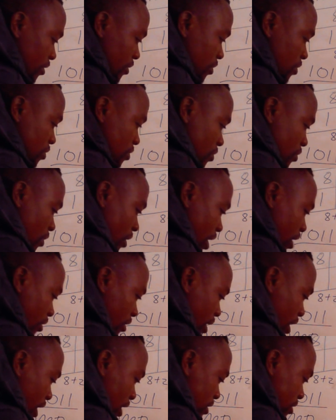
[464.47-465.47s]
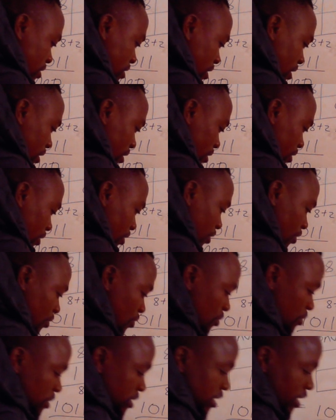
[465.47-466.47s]
So our answer,
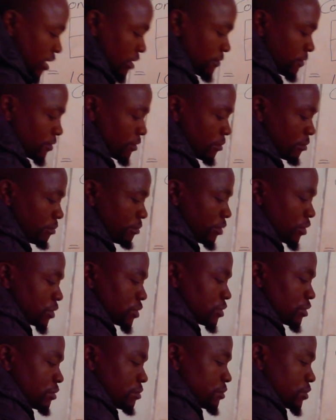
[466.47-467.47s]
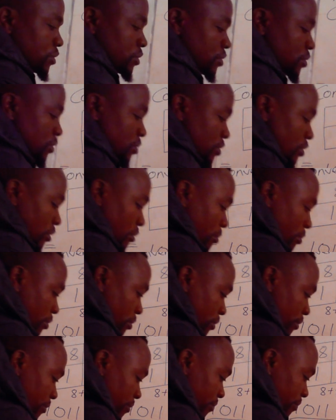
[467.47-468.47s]
you take from bottom to top,
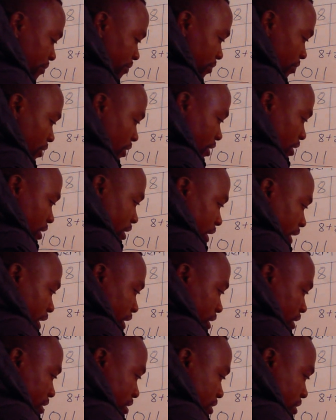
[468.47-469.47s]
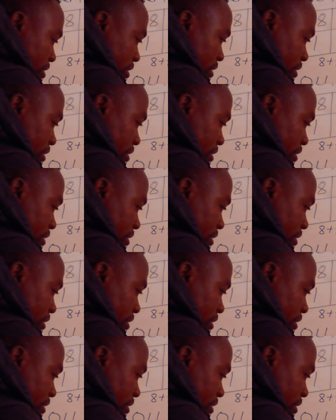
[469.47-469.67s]
like this.